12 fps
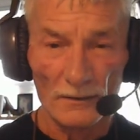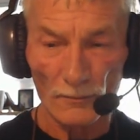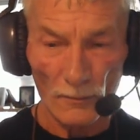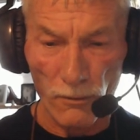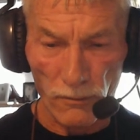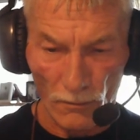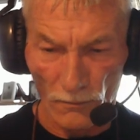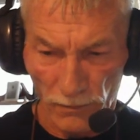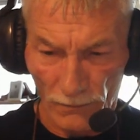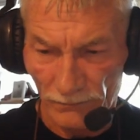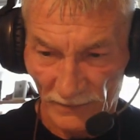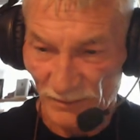
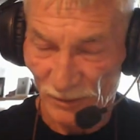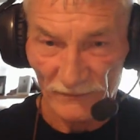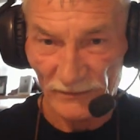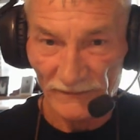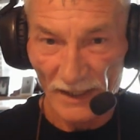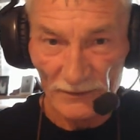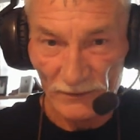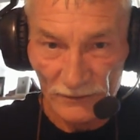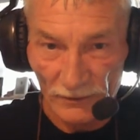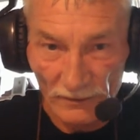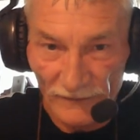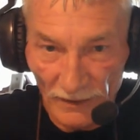It's proof the facts are
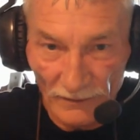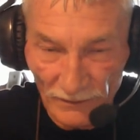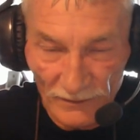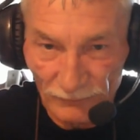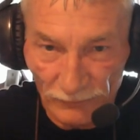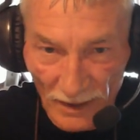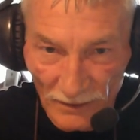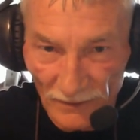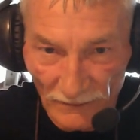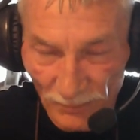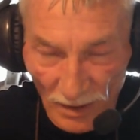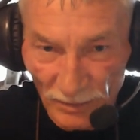certified.
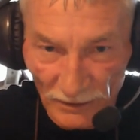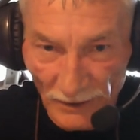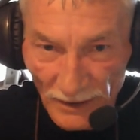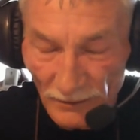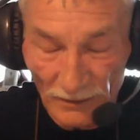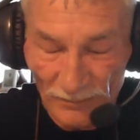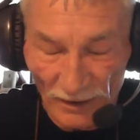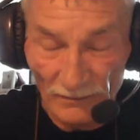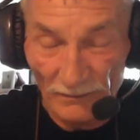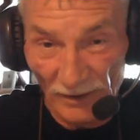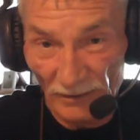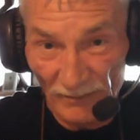It's a public record.
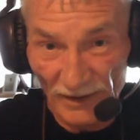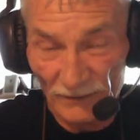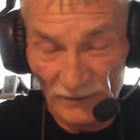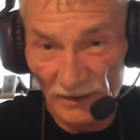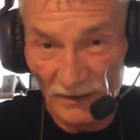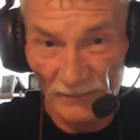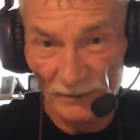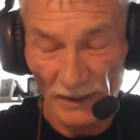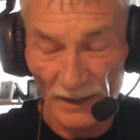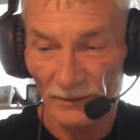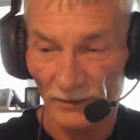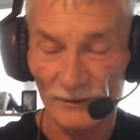Pardon me, it's a government
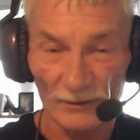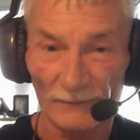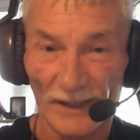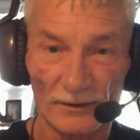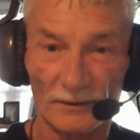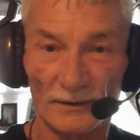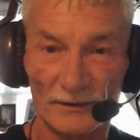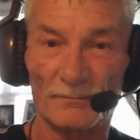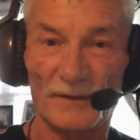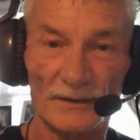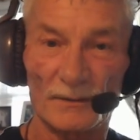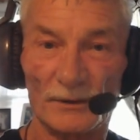record. It's a record. It's
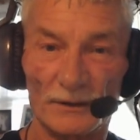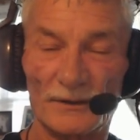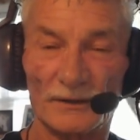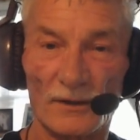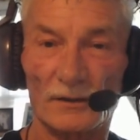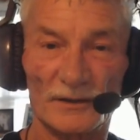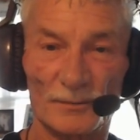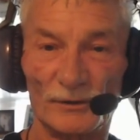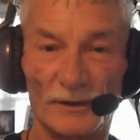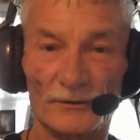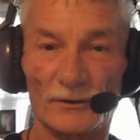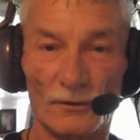admissible. It's
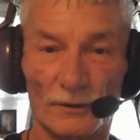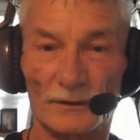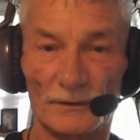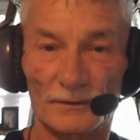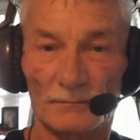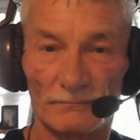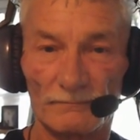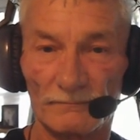acknowledgeable in their courts.